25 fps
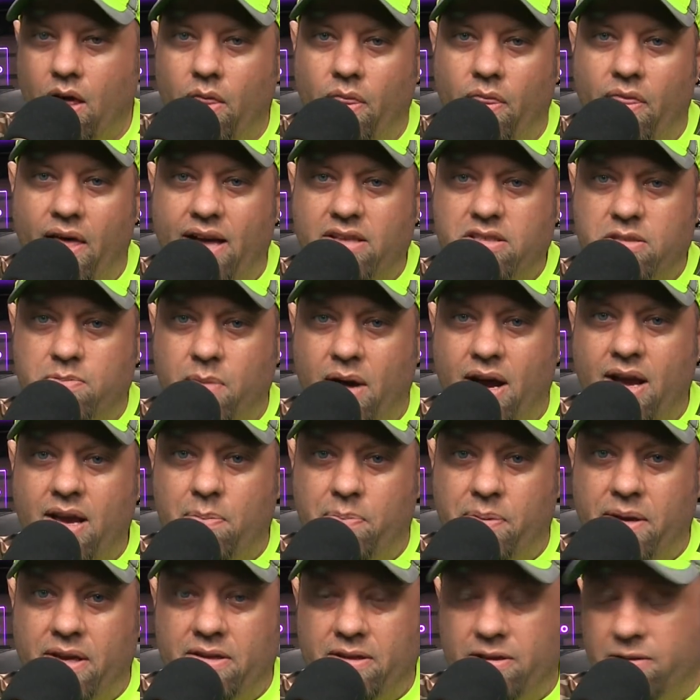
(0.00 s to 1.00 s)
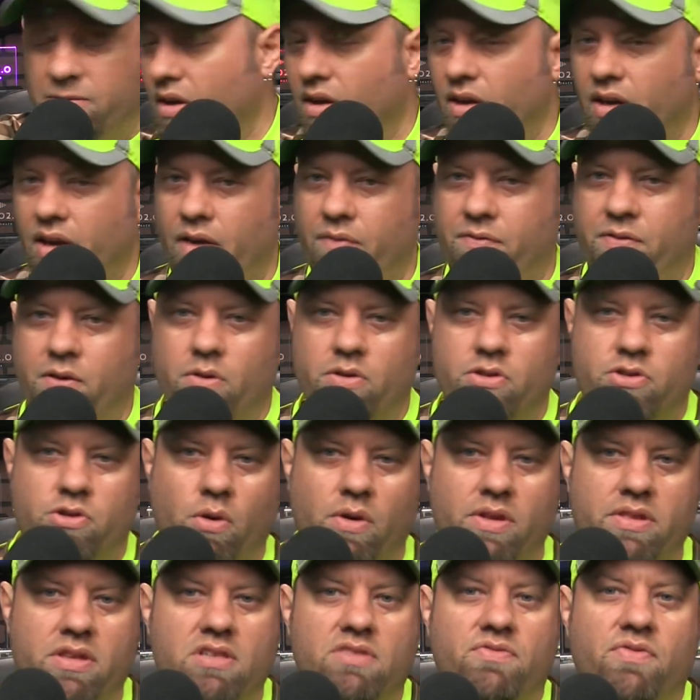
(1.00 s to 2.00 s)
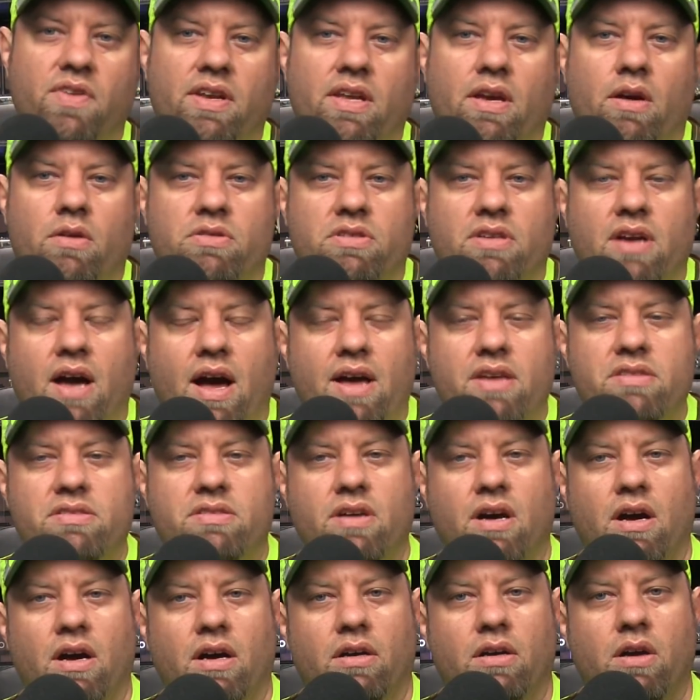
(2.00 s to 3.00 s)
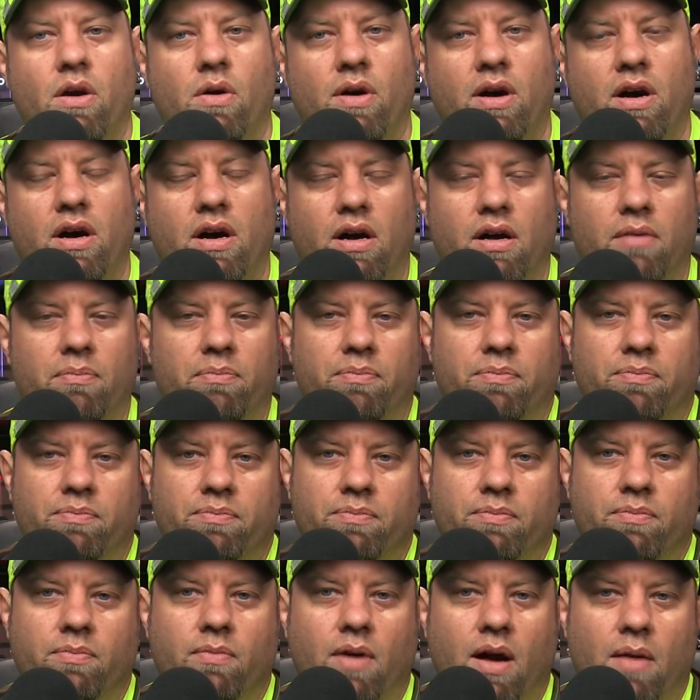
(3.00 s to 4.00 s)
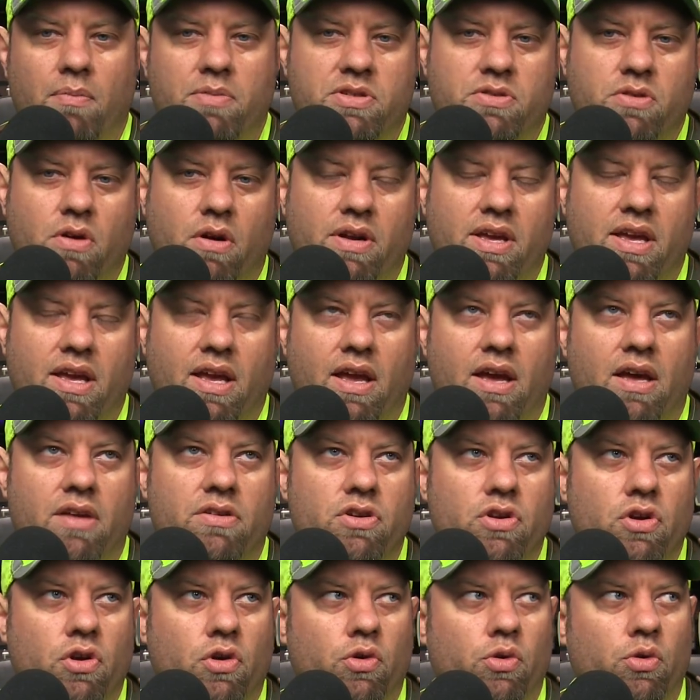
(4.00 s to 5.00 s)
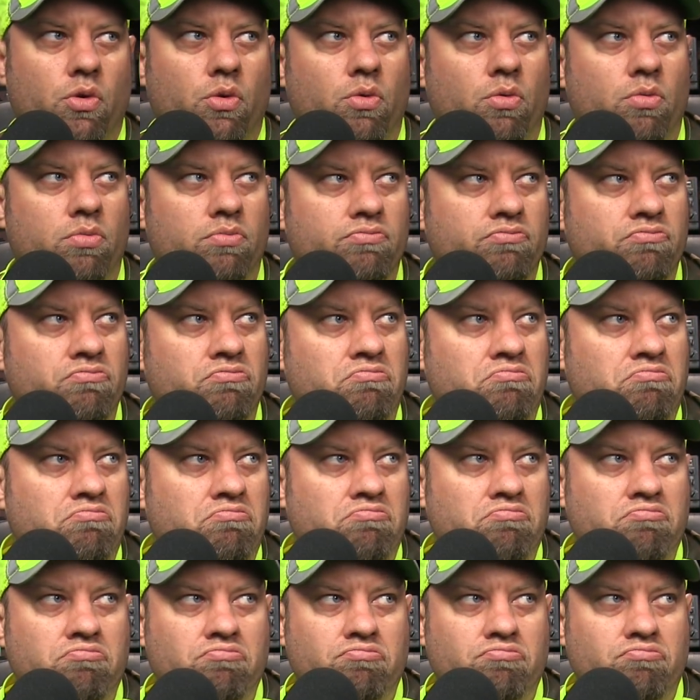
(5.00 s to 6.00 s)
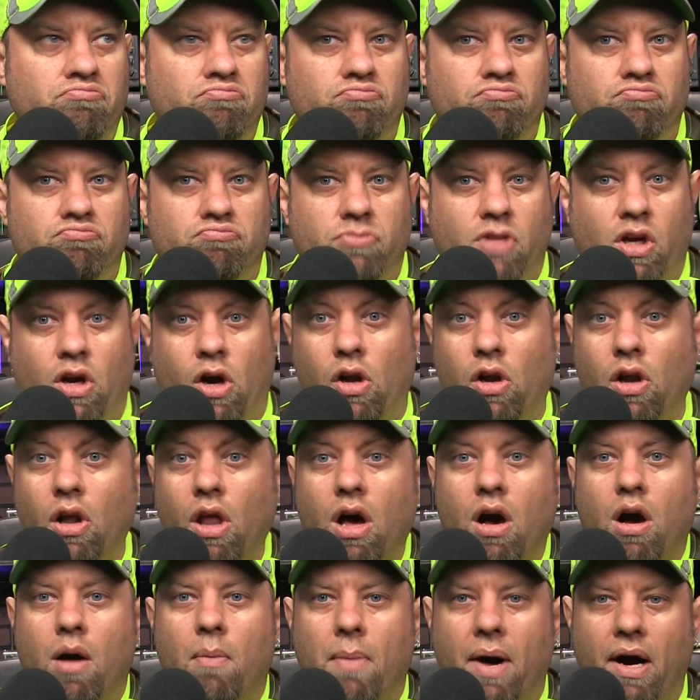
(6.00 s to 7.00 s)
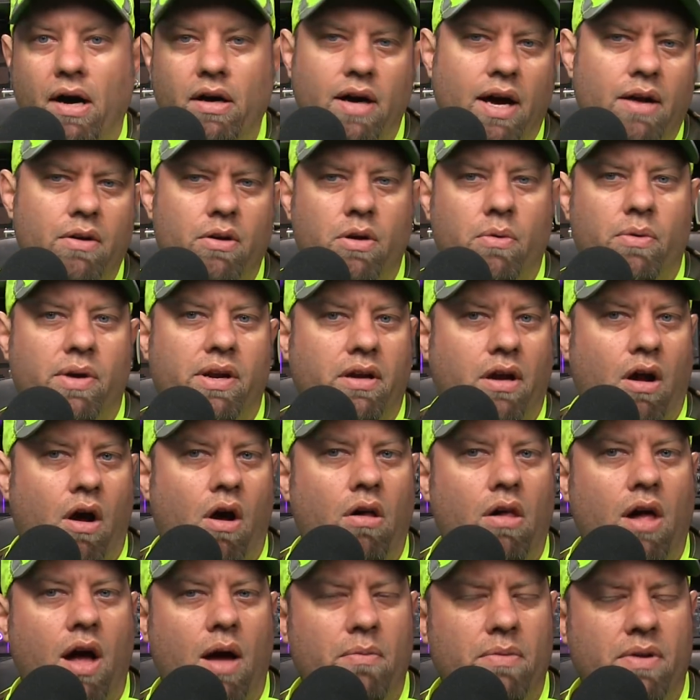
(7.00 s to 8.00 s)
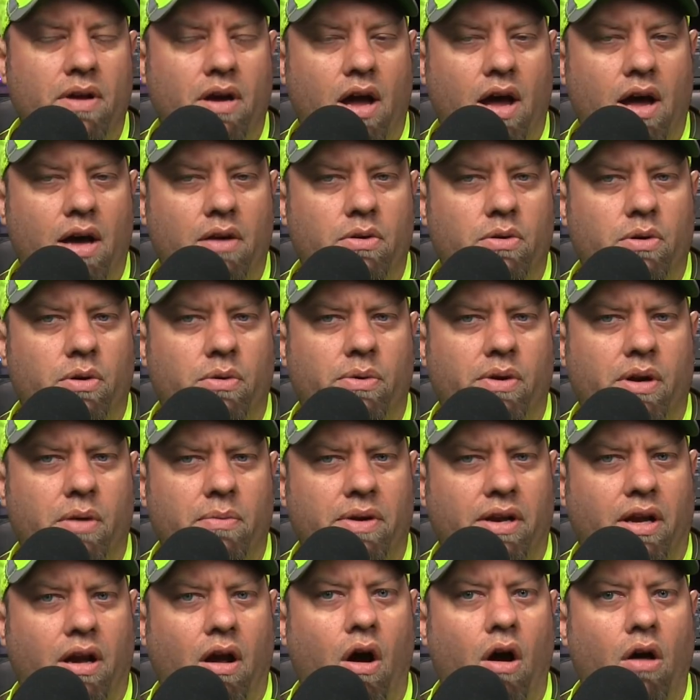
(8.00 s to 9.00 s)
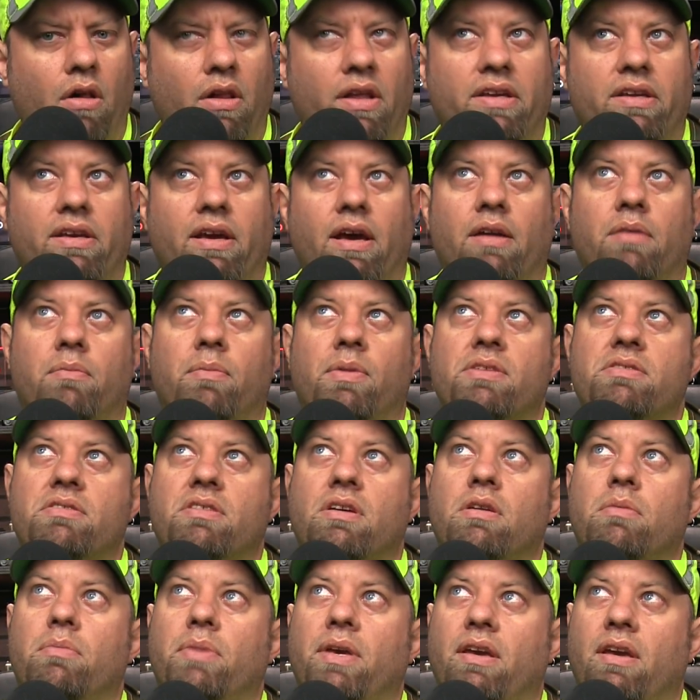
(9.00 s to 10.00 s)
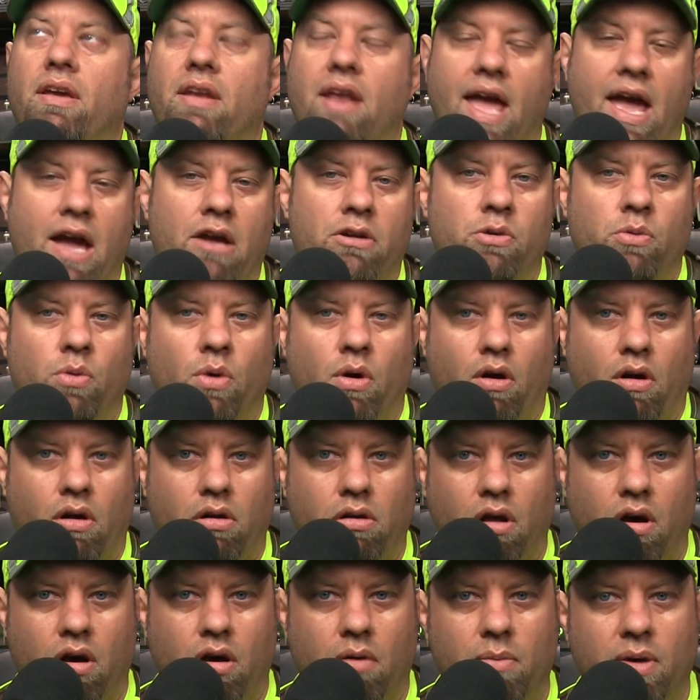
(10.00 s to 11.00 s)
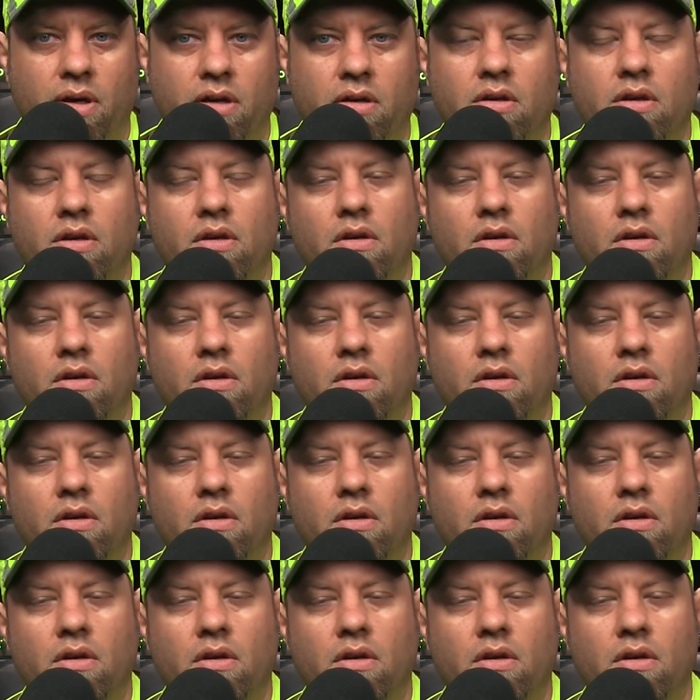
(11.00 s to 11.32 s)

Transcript: that's my opinion if you enjoyed these videos guys uh, go um, i'm starting a new club. I don't know what to call. I'm not, I don't know what I'm going to call it yet, but it's going to be an annual club.